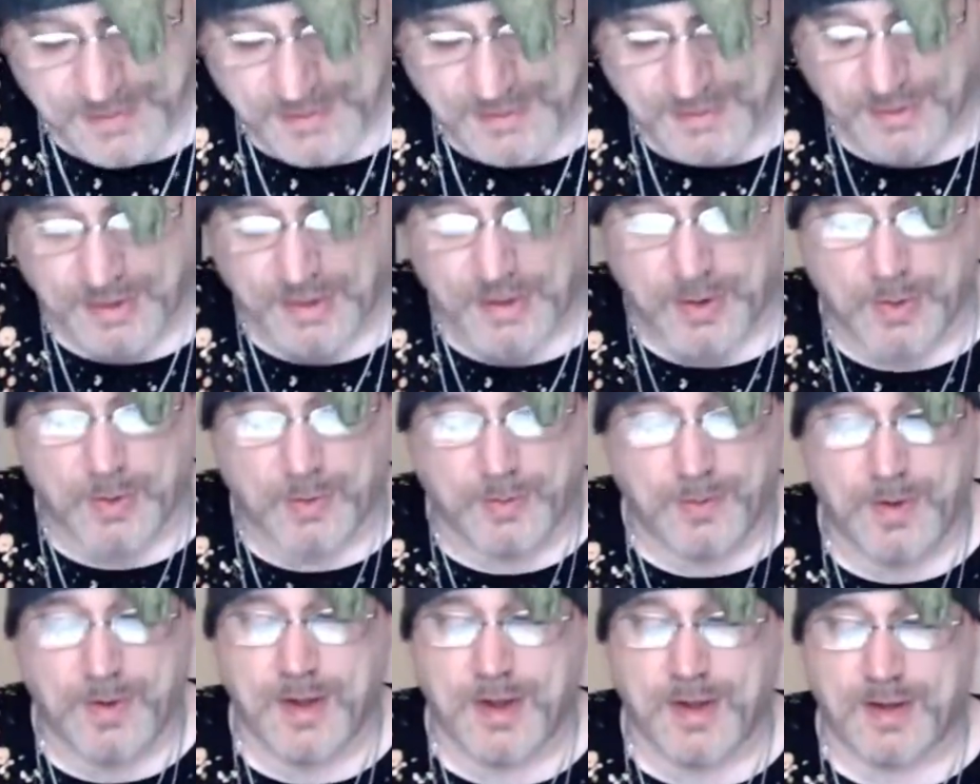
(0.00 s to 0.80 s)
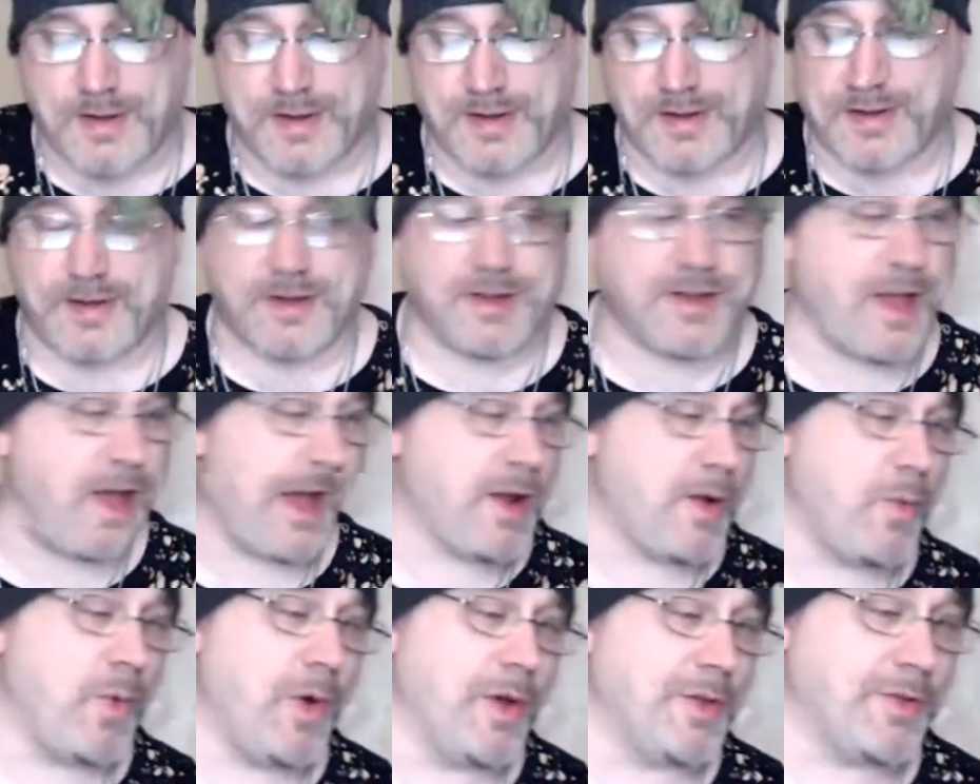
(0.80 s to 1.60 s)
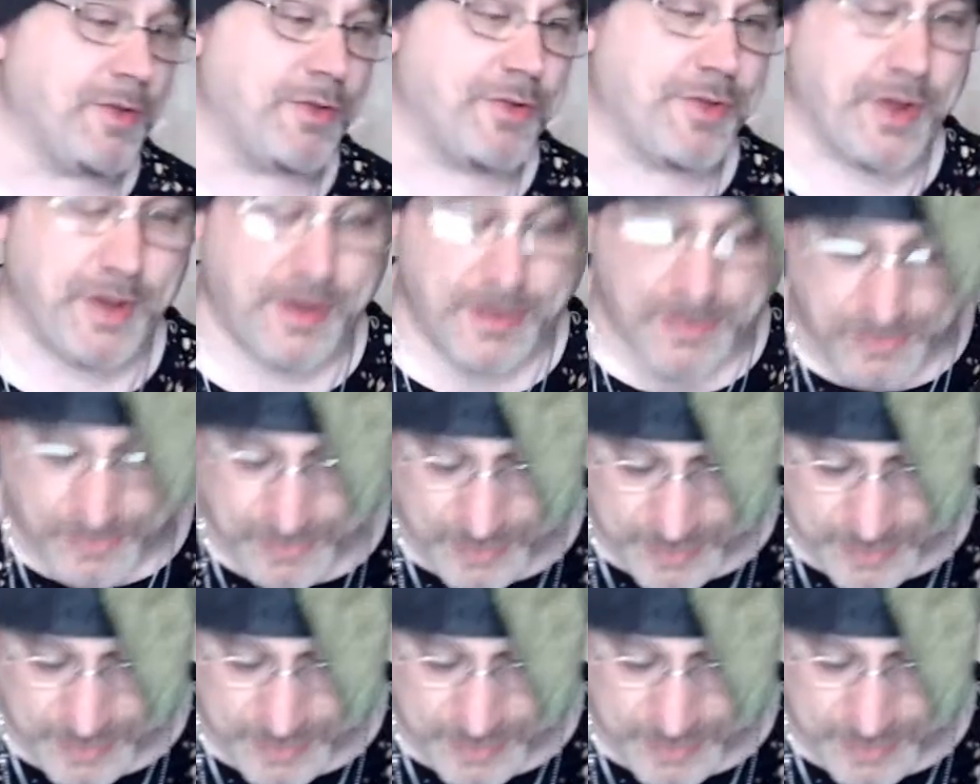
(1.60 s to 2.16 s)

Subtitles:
you know? And they kind of wonder, do